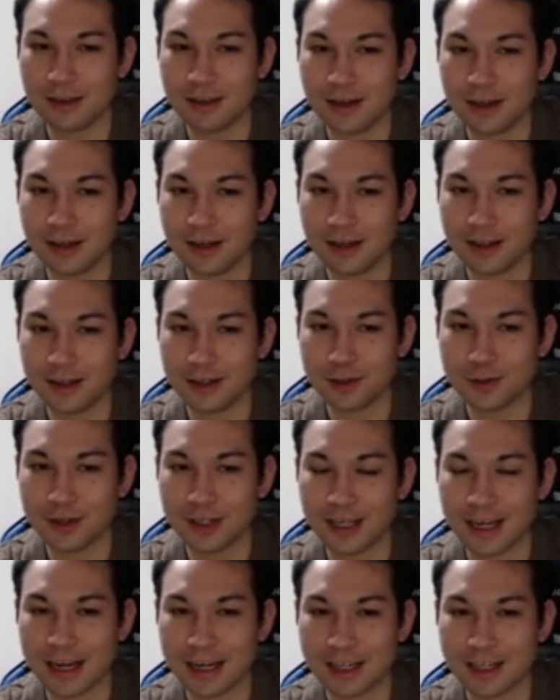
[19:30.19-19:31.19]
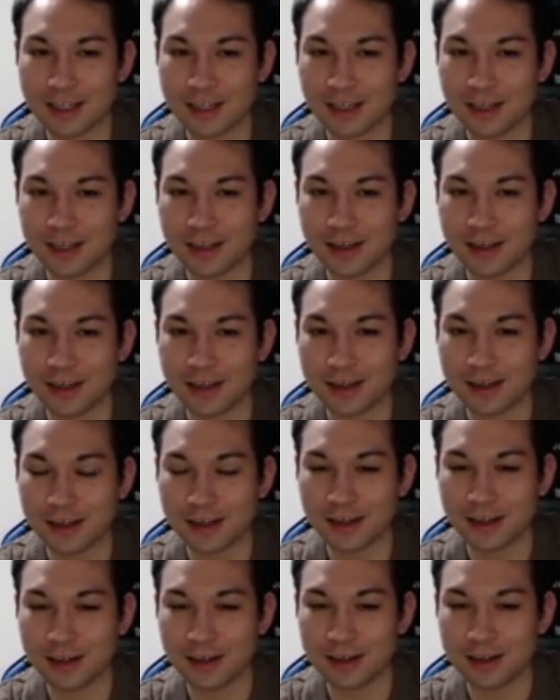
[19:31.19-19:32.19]
this was actually
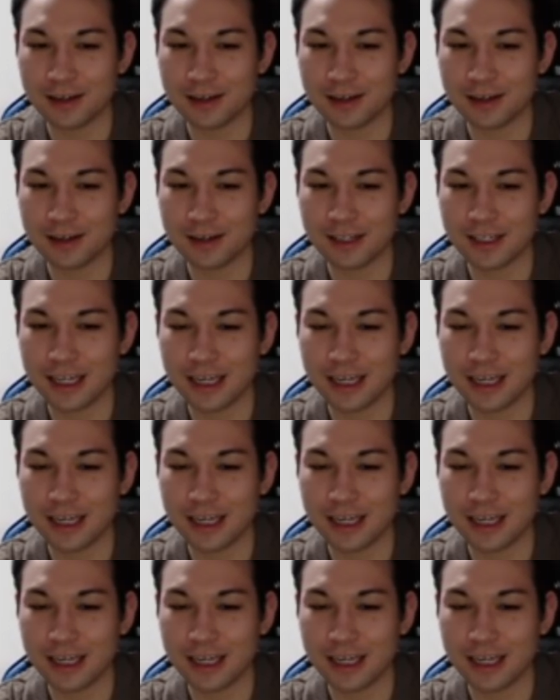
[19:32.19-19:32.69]
a